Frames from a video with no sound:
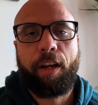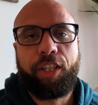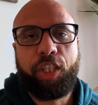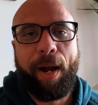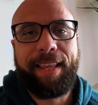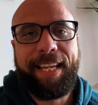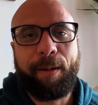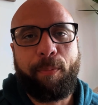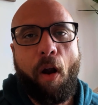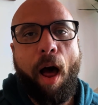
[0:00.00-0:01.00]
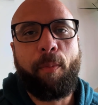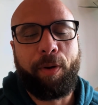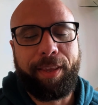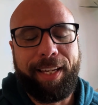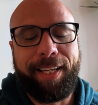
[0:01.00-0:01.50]
So I think the problem
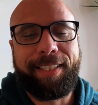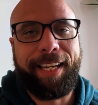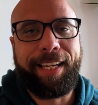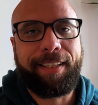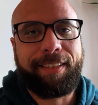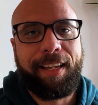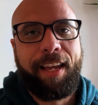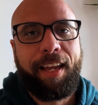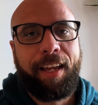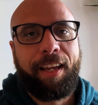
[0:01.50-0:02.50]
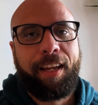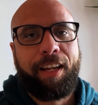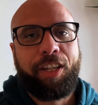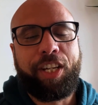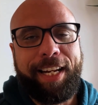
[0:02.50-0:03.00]
with this is
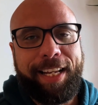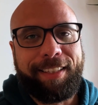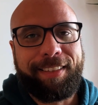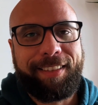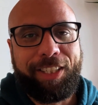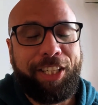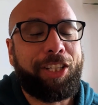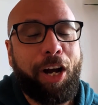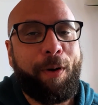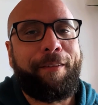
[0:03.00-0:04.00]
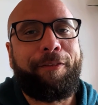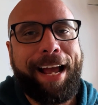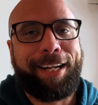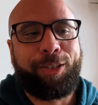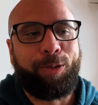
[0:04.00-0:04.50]
she saw red
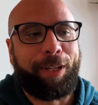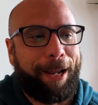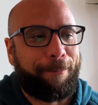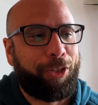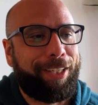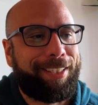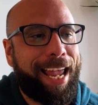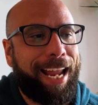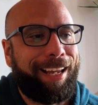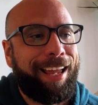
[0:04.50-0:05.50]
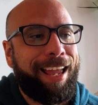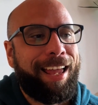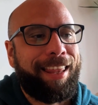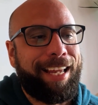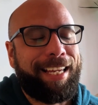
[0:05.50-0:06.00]
flags too late. She's saying,
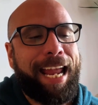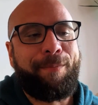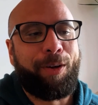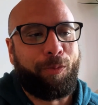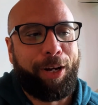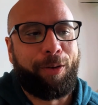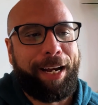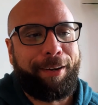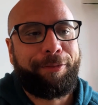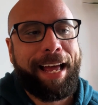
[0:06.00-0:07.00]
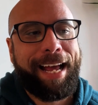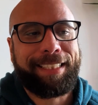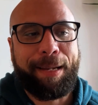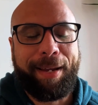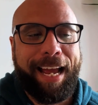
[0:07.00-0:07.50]
then came the real red
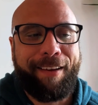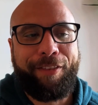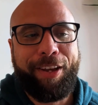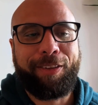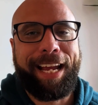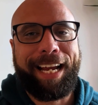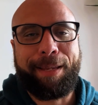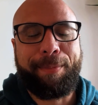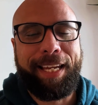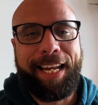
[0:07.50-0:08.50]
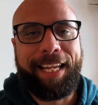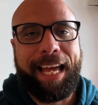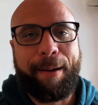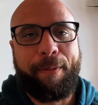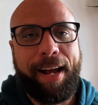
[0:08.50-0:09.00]
flags. I mean, I feel like at the beginning of
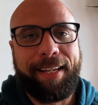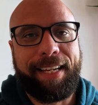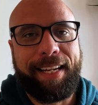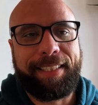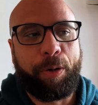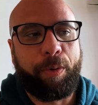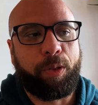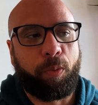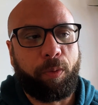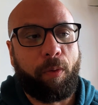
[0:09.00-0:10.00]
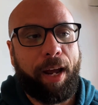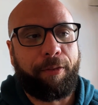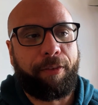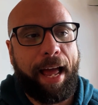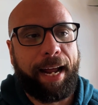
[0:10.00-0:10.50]
that process, there was red
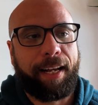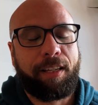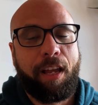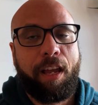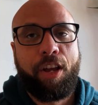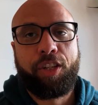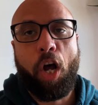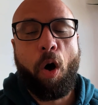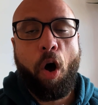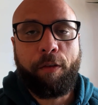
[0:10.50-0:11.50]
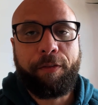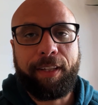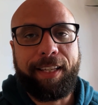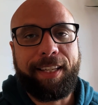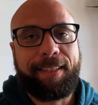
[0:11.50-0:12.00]
flags. So
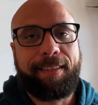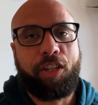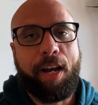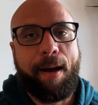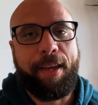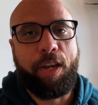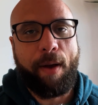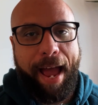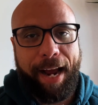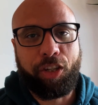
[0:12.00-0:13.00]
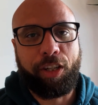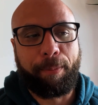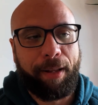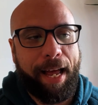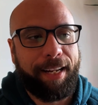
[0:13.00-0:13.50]
hopefully this is a job that you actually
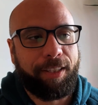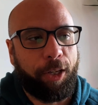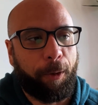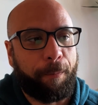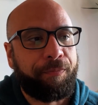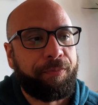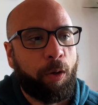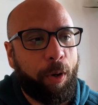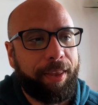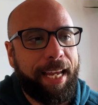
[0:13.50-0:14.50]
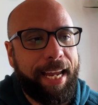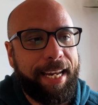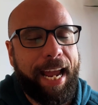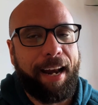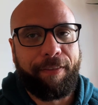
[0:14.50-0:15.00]
applied to with the
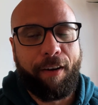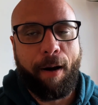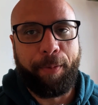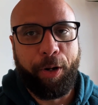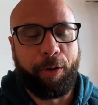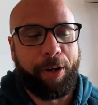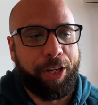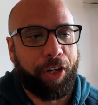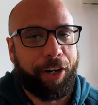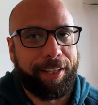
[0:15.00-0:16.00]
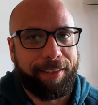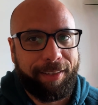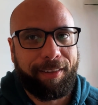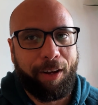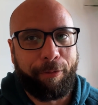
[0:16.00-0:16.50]
Indiana Farm Bureau
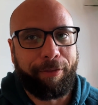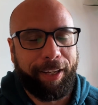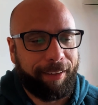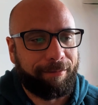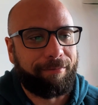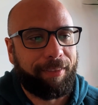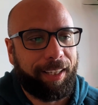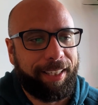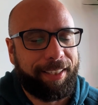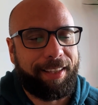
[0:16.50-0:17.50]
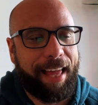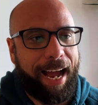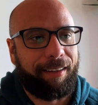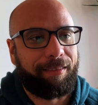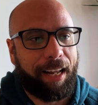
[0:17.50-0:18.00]
insurance. Hopefully at least
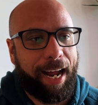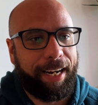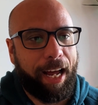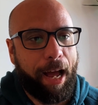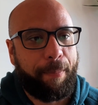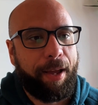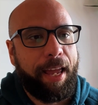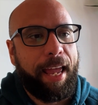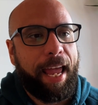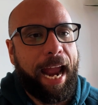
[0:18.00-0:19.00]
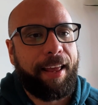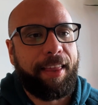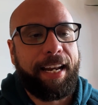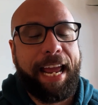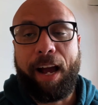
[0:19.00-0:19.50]
that lined up. And
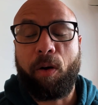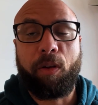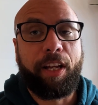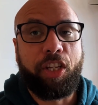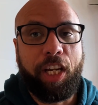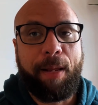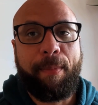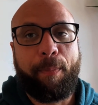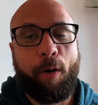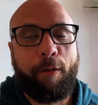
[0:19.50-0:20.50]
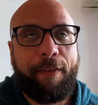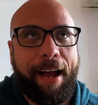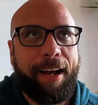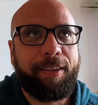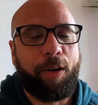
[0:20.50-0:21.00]
then, yeah, legitimate
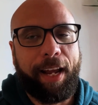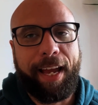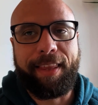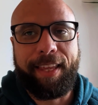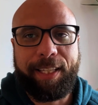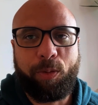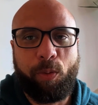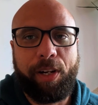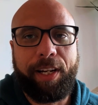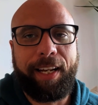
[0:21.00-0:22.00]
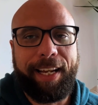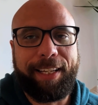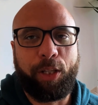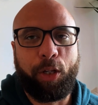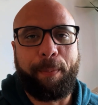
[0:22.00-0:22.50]
profiles. Okay, this one
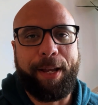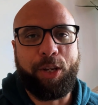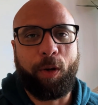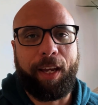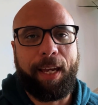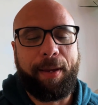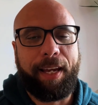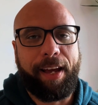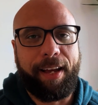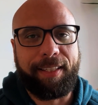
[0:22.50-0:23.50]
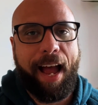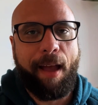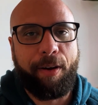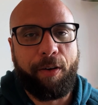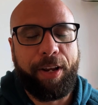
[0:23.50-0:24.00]
is a little bit tricky because
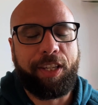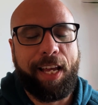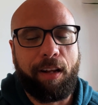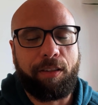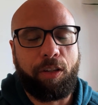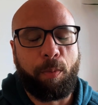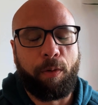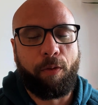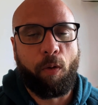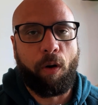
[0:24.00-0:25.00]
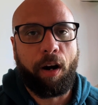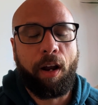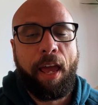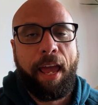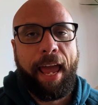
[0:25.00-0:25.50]
I've been reached out to
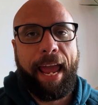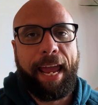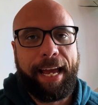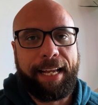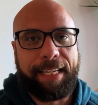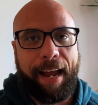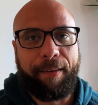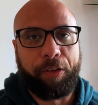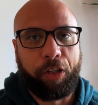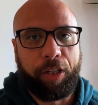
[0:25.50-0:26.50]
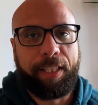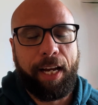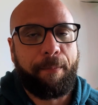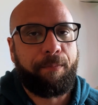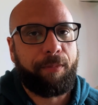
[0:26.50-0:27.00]
before and I've looked
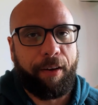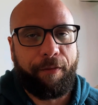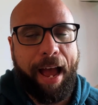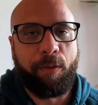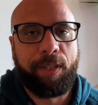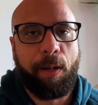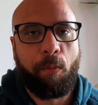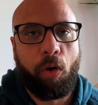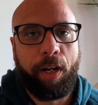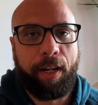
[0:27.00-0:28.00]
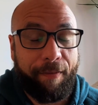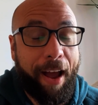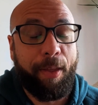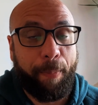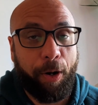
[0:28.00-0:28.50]
up and found
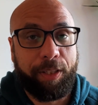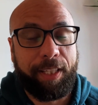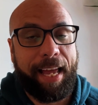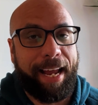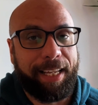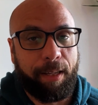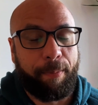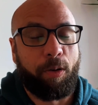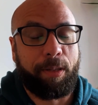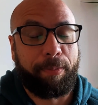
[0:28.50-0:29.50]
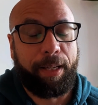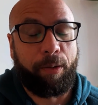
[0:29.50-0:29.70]
the person that is supposedly